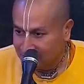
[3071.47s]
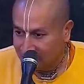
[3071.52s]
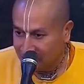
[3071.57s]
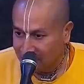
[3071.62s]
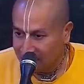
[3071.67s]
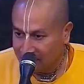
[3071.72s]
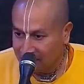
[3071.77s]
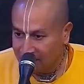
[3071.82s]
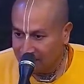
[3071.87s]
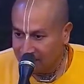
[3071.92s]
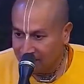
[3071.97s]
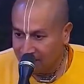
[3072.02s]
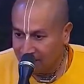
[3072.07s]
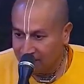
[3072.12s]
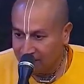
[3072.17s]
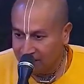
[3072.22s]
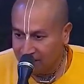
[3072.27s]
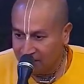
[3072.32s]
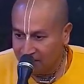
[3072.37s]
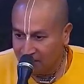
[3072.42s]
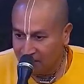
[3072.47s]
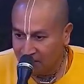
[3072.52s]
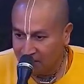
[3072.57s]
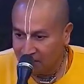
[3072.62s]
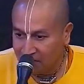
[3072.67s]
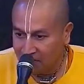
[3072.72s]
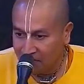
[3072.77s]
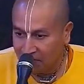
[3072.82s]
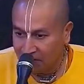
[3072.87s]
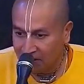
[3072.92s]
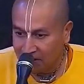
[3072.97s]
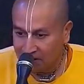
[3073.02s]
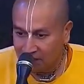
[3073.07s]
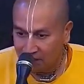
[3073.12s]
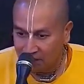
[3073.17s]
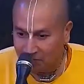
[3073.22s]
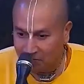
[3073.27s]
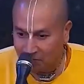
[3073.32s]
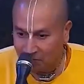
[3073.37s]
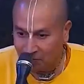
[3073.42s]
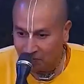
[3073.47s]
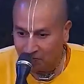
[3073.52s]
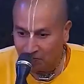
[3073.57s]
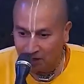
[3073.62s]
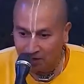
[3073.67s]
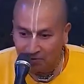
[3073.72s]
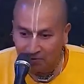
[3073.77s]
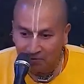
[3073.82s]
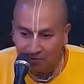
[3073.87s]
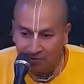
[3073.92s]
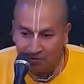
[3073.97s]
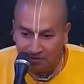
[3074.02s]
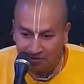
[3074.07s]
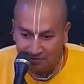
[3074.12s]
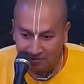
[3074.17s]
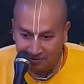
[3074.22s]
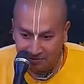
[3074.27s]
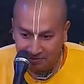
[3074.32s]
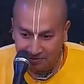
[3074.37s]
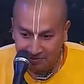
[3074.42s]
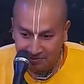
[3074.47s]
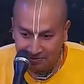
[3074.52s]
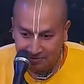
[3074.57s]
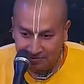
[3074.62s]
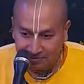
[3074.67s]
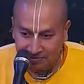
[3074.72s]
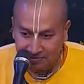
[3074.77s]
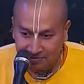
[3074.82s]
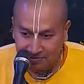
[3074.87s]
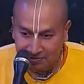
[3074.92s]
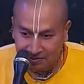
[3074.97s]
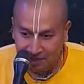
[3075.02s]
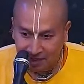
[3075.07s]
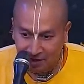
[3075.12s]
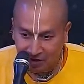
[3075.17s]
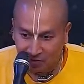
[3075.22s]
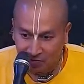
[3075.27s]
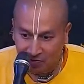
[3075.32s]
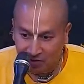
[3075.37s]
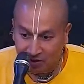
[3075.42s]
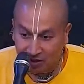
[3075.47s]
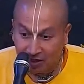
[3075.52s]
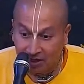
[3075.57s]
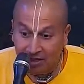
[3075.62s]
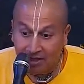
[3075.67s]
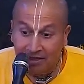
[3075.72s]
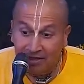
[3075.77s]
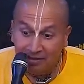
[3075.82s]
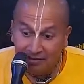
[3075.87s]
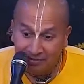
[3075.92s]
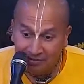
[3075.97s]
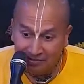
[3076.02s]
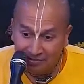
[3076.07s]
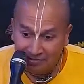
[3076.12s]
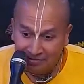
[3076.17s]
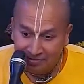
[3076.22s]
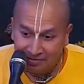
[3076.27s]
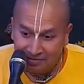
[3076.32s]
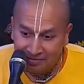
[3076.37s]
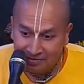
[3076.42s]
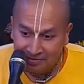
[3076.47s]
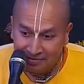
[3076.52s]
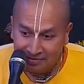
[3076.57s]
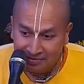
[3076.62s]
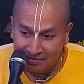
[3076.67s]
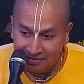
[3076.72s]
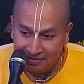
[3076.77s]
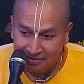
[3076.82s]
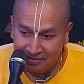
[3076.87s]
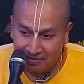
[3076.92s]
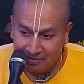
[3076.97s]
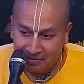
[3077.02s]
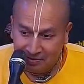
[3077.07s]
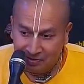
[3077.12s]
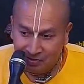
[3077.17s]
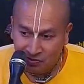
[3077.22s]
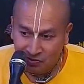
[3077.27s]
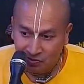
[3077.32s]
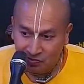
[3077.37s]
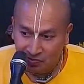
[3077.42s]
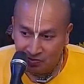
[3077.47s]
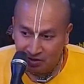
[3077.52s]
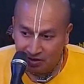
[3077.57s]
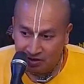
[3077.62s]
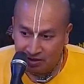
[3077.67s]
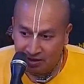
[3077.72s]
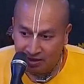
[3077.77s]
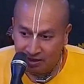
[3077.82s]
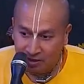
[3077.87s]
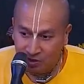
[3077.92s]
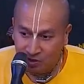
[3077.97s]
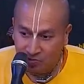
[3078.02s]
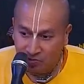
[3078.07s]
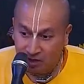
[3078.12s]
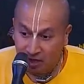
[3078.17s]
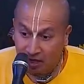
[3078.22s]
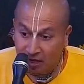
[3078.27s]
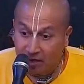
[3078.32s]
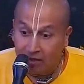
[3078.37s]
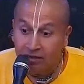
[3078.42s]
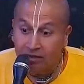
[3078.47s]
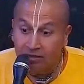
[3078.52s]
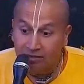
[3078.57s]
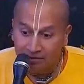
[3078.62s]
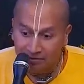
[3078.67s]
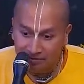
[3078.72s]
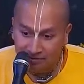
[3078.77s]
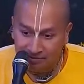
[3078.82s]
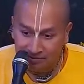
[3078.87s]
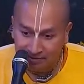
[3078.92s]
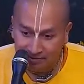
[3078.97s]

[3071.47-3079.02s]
That instruction may be pleasurable or painful, but I have to be ready. So a person has to be alert.